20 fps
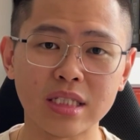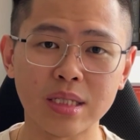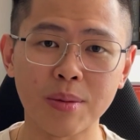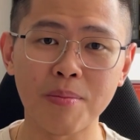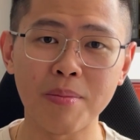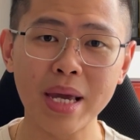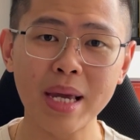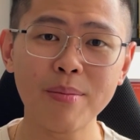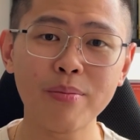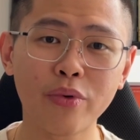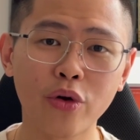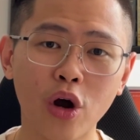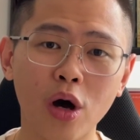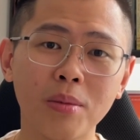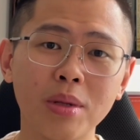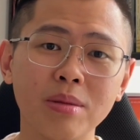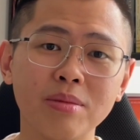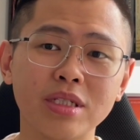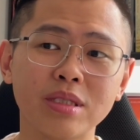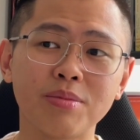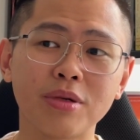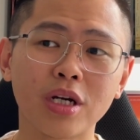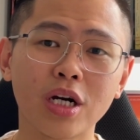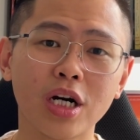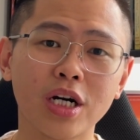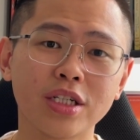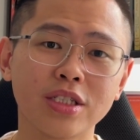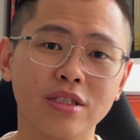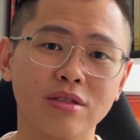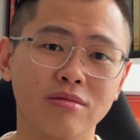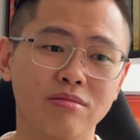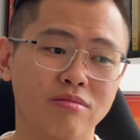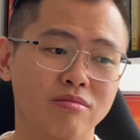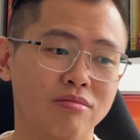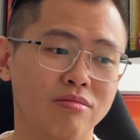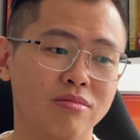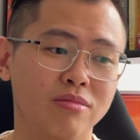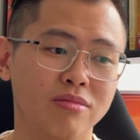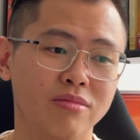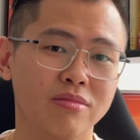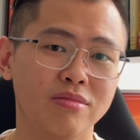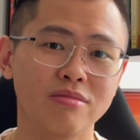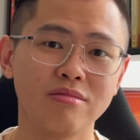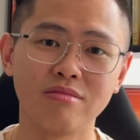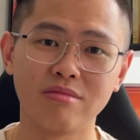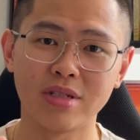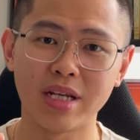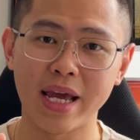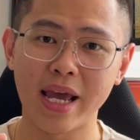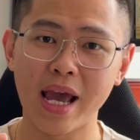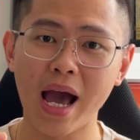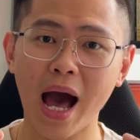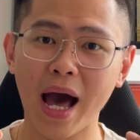the main problem is because they